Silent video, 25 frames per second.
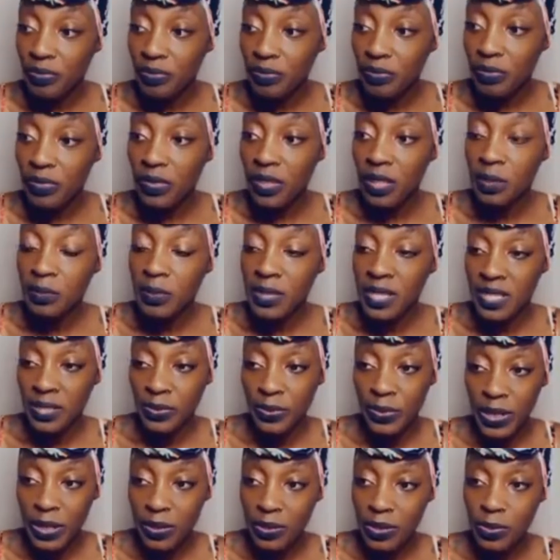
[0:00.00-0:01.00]
let me
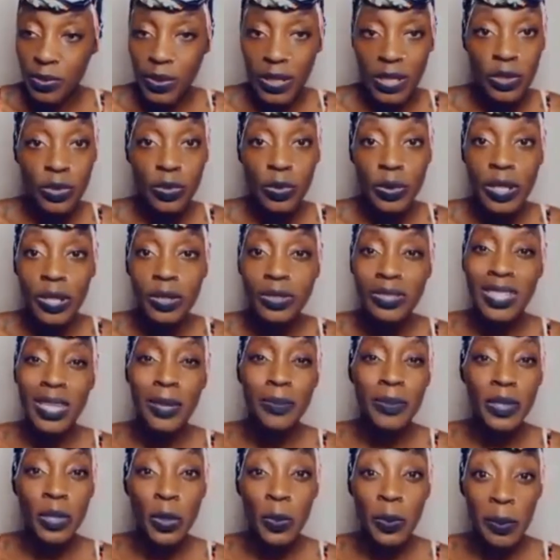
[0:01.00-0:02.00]
see what else, what else, what else.
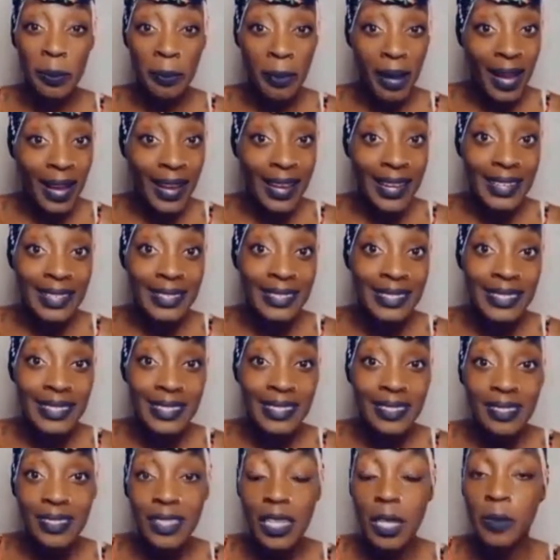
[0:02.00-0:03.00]
Keep an open mind,
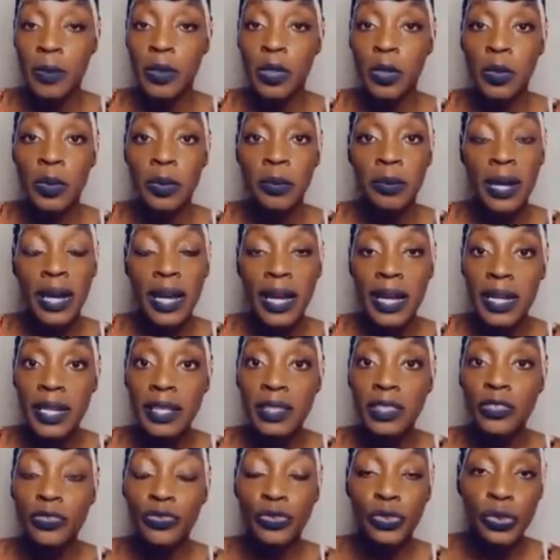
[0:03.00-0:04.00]
keep an open
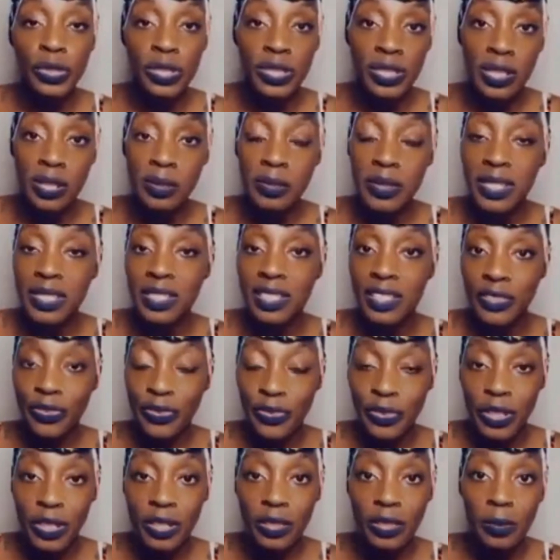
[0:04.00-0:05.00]
mind. The food is gonna be
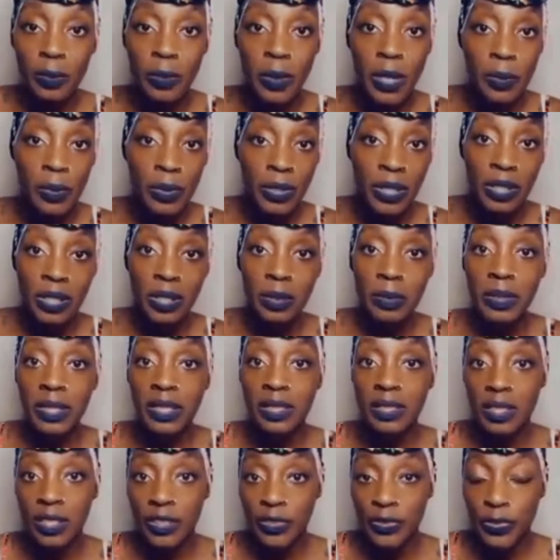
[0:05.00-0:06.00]
different, the people are gonna
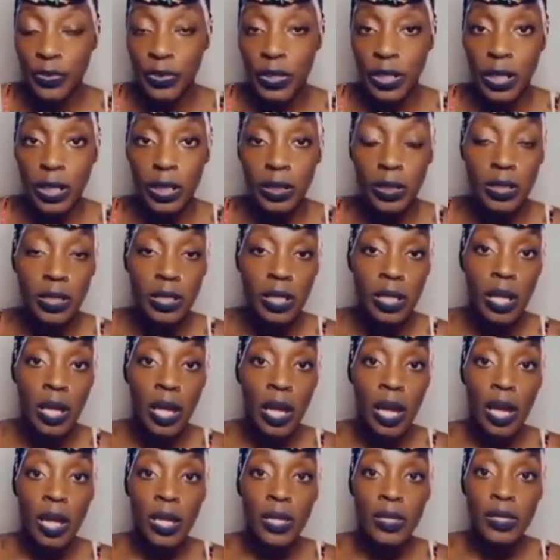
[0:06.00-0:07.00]
be different.
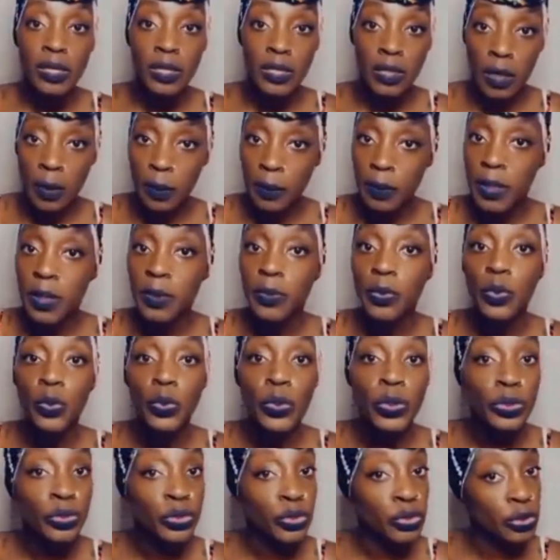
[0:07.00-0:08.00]
Some people
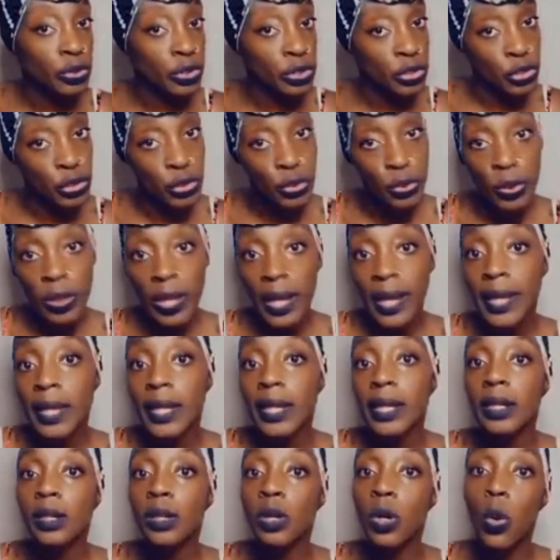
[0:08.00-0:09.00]
will treat you
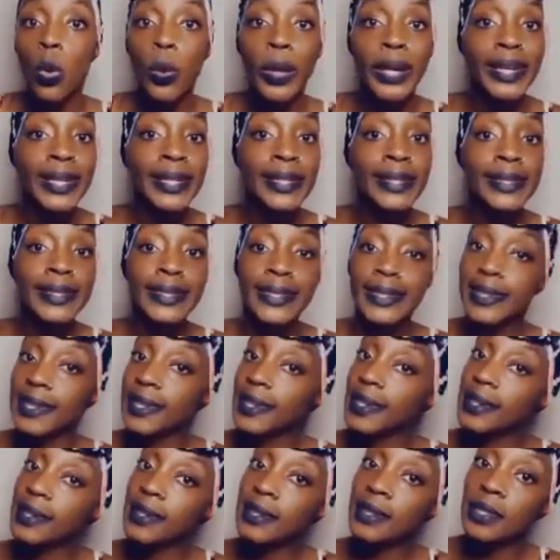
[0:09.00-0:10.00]
like queens,
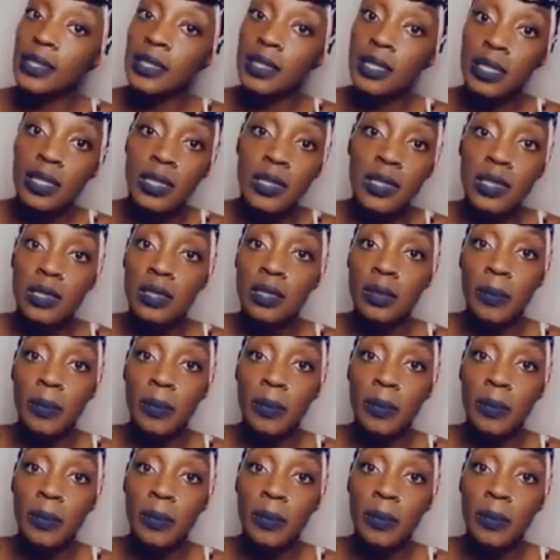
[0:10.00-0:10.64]
kings,